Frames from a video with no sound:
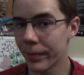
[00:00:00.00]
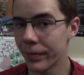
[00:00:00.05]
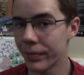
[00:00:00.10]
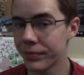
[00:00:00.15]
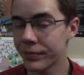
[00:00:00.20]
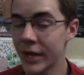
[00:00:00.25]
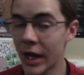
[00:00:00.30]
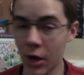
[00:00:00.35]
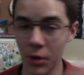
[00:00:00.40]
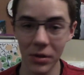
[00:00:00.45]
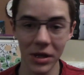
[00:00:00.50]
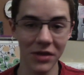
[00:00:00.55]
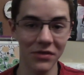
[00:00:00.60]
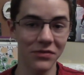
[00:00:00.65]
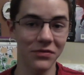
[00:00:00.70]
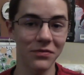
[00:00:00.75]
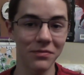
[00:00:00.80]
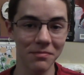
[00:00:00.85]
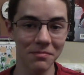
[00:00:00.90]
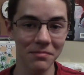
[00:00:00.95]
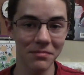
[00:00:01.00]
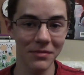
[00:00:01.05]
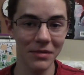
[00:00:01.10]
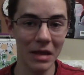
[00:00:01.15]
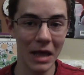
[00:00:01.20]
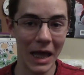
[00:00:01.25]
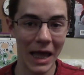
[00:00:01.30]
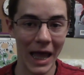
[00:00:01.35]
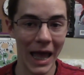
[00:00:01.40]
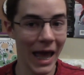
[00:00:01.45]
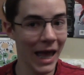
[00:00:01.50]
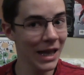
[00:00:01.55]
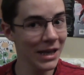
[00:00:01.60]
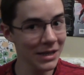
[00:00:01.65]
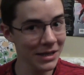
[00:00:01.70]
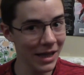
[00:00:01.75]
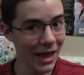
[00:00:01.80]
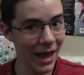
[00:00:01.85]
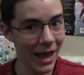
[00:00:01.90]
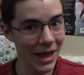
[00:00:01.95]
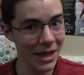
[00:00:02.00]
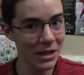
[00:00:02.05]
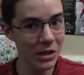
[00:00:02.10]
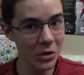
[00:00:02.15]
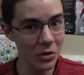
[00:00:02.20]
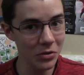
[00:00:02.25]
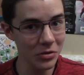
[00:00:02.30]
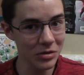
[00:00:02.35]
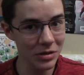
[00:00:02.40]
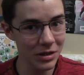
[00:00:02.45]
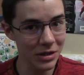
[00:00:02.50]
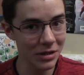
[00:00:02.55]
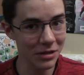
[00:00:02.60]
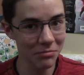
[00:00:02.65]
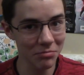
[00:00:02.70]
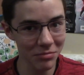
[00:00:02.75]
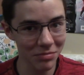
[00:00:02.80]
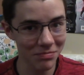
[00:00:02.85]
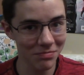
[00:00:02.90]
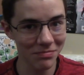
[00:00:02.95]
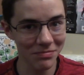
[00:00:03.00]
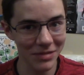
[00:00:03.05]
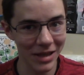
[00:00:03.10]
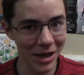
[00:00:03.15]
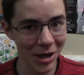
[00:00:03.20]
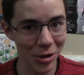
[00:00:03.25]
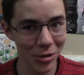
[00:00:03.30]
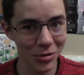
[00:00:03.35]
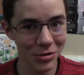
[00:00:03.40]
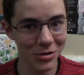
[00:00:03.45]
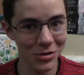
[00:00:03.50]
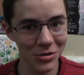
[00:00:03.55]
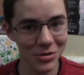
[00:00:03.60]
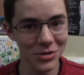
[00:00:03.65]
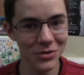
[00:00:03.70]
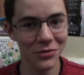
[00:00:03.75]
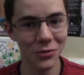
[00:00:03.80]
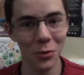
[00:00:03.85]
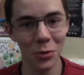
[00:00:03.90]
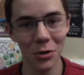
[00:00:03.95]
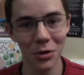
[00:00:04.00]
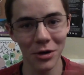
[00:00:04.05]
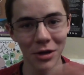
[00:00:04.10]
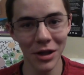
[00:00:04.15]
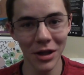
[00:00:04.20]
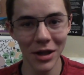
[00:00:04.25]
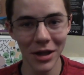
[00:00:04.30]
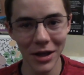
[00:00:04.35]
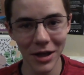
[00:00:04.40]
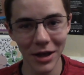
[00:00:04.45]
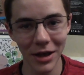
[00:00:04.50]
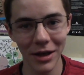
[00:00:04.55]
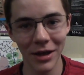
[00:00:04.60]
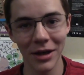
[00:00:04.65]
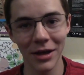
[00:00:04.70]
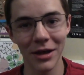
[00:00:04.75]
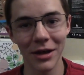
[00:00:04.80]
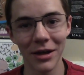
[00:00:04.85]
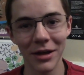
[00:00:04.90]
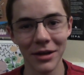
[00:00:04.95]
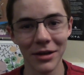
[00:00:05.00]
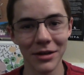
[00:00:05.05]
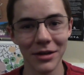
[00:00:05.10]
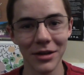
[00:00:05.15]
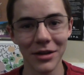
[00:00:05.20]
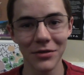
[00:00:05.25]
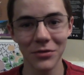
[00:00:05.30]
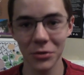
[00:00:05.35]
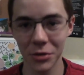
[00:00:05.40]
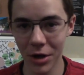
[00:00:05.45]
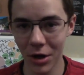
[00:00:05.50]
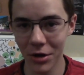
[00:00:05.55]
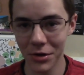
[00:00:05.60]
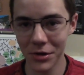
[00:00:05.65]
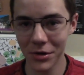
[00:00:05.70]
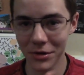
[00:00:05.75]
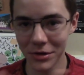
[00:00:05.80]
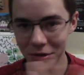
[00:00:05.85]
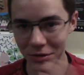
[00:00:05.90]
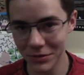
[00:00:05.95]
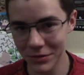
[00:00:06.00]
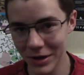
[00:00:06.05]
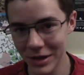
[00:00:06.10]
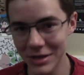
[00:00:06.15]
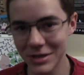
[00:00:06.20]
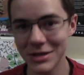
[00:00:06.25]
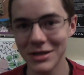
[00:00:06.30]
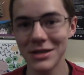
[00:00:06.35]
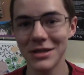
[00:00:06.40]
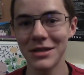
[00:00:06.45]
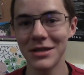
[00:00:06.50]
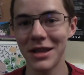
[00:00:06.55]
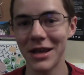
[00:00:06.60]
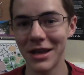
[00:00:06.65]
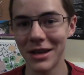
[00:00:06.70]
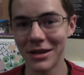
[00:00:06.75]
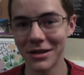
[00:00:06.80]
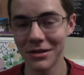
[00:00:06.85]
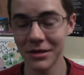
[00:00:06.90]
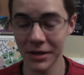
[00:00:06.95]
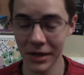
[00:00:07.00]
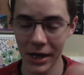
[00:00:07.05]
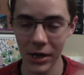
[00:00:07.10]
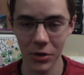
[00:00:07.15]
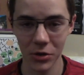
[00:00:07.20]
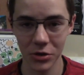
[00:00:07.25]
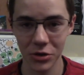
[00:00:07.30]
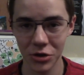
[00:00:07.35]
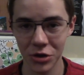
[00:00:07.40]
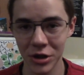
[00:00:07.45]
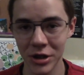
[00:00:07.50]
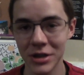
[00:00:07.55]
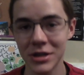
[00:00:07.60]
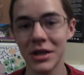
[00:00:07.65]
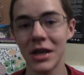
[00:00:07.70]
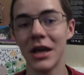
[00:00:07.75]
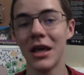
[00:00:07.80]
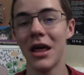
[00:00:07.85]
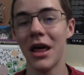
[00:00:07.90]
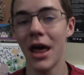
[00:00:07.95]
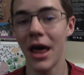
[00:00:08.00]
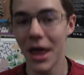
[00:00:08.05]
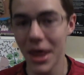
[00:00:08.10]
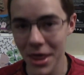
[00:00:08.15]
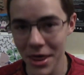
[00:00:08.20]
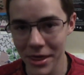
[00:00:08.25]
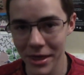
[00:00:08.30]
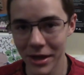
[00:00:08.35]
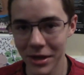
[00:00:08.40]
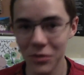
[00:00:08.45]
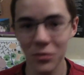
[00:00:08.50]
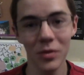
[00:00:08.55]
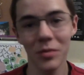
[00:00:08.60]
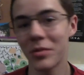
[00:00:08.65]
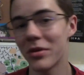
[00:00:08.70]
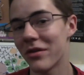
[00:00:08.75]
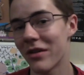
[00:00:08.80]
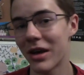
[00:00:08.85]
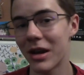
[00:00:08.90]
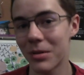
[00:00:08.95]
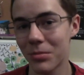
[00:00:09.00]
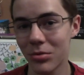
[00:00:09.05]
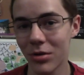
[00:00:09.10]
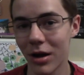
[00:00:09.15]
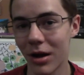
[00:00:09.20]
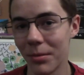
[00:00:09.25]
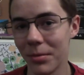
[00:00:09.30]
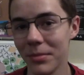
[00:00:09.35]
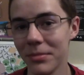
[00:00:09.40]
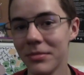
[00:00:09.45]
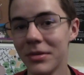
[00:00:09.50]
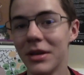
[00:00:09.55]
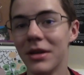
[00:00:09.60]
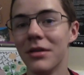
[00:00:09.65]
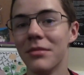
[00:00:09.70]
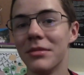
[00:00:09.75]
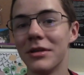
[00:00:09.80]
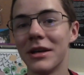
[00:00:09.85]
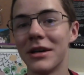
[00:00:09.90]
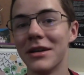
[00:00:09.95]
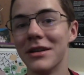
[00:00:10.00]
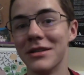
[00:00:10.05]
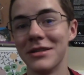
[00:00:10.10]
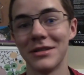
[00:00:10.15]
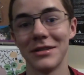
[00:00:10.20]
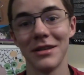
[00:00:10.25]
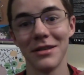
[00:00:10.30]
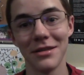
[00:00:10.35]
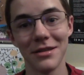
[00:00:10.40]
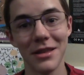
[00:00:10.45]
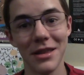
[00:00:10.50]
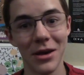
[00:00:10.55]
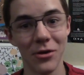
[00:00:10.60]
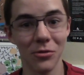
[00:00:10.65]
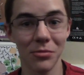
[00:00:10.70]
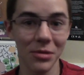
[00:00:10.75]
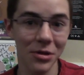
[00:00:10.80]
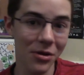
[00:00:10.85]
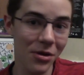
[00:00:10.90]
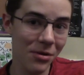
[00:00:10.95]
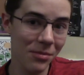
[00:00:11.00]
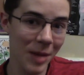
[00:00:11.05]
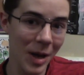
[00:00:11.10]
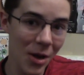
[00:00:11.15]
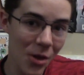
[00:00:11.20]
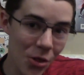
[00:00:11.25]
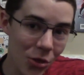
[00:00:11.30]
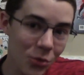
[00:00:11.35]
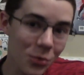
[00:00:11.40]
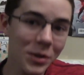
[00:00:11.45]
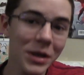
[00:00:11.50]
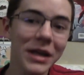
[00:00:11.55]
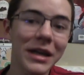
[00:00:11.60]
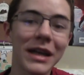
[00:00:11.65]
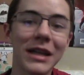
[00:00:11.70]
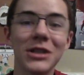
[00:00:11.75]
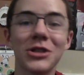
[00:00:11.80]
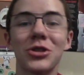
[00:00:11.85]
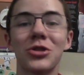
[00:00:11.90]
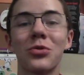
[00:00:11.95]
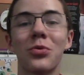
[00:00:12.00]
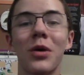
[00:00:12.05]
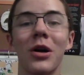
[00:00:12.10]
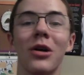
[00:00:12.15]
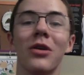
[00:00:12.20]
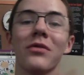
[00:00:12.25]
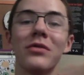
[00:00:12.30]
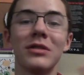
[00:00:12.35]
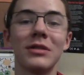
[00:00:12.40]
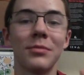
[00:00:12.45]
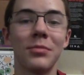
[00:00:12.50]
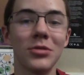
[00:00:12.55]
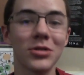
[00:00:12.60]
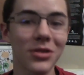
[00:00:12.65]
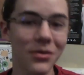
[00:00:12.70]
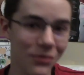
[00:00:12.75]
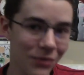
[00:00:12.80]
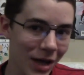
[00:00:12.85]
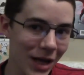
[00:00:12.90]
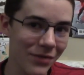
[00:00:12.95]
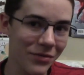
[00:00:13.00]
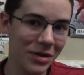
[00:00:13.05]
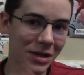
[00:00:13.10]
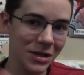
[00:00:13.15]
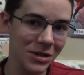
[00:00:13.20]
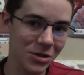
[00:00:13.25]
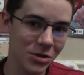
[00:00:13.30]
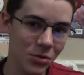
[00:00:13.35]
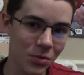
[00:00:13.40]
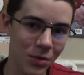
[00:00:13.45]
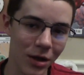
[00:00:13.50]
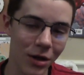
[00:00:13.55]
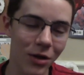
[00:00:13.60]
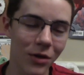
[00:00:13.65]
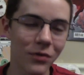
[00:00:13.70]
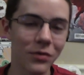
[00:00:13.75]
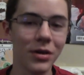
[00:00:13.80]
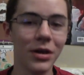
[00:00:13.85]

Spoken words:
Now, if I hadn't had the characters for Goddard and Creston, then the character sheets, then we would have had a problem, because that would be then 3 against 12 as opposed to 5 against 12.